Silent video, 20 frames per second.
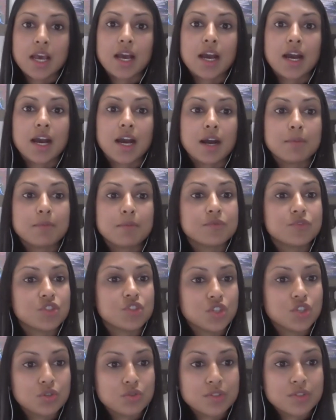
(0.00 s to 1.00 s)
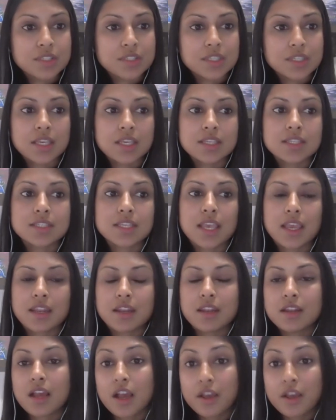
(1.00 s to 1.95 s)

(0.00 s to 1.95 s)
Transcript: Um, juices and